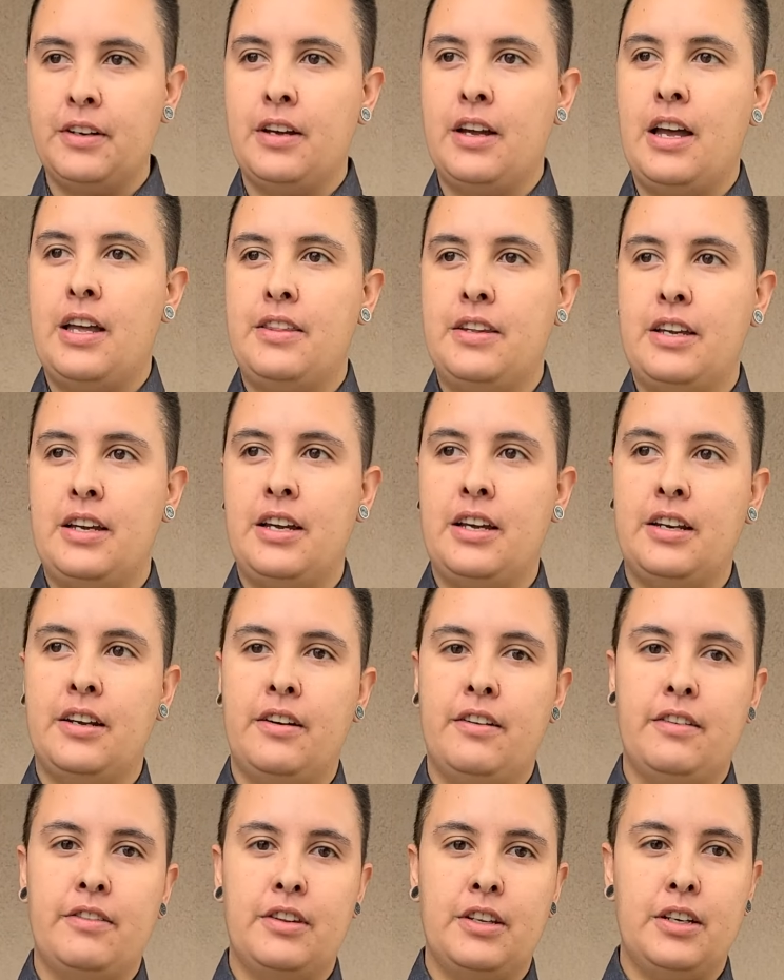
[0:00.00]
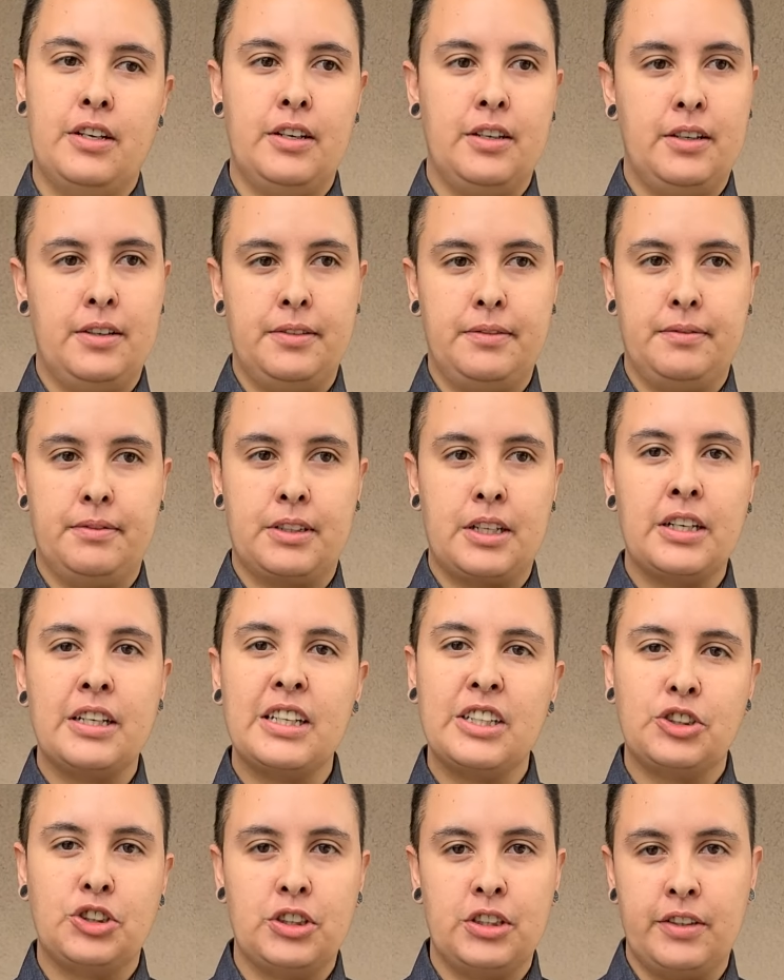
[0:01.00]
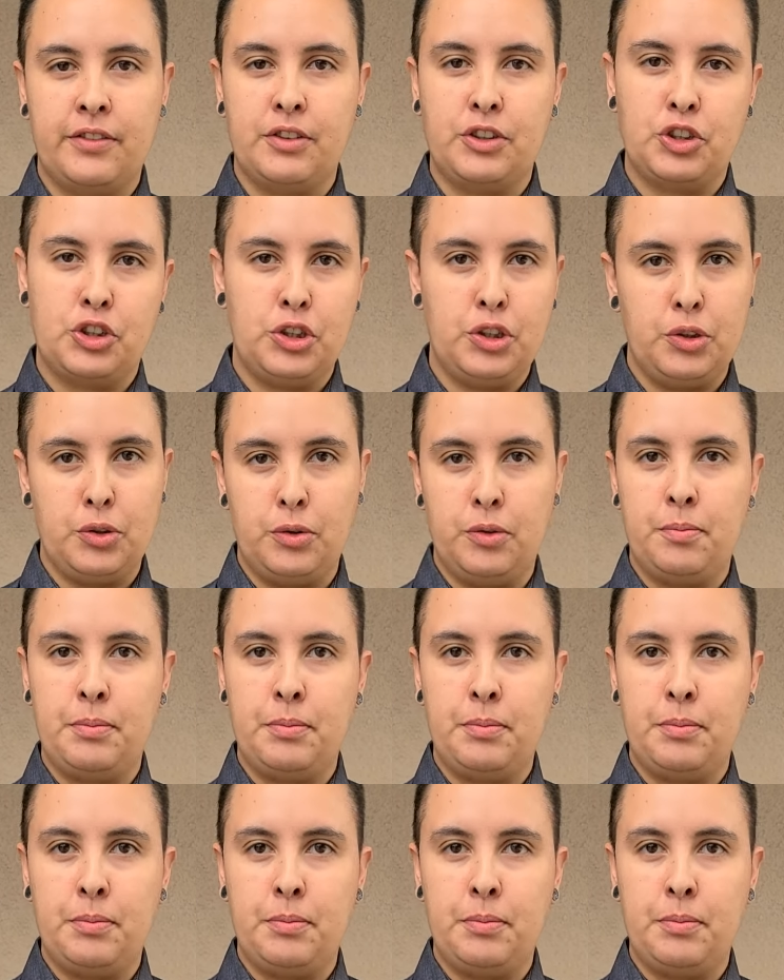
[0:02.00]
and then the condition of the shoe,